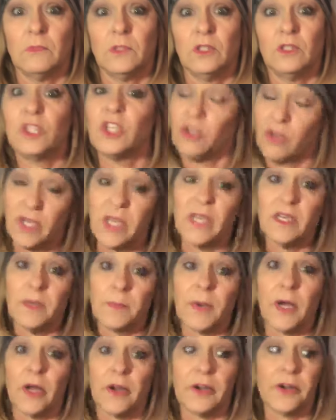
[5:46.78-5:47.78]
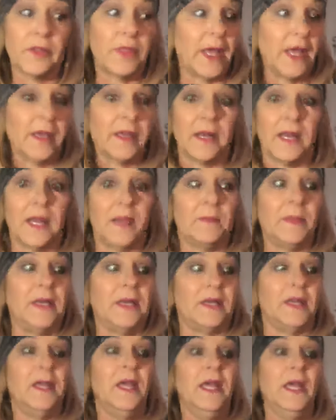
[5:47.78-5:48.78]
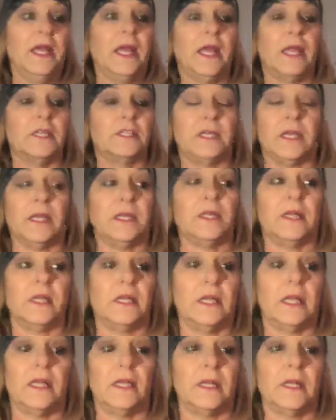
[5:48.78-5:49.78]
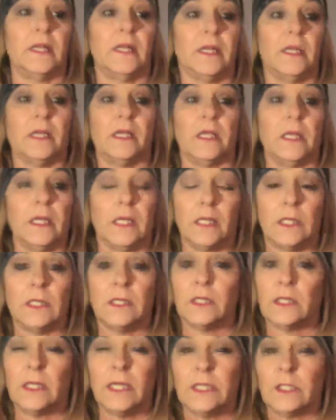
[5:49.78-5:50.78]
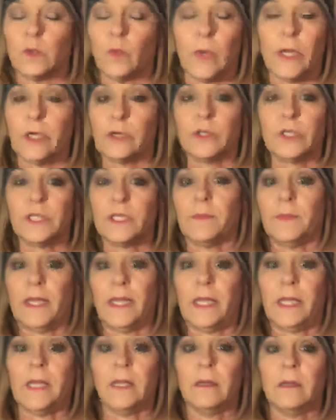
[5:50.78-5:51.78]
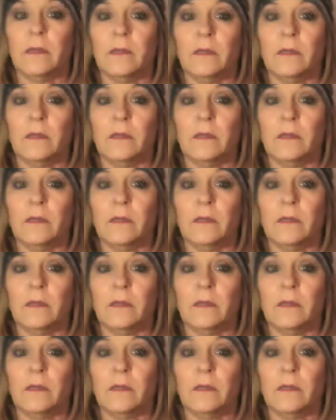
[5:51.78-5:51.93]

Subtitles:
do you need to ponder that? I mean, it's weird to me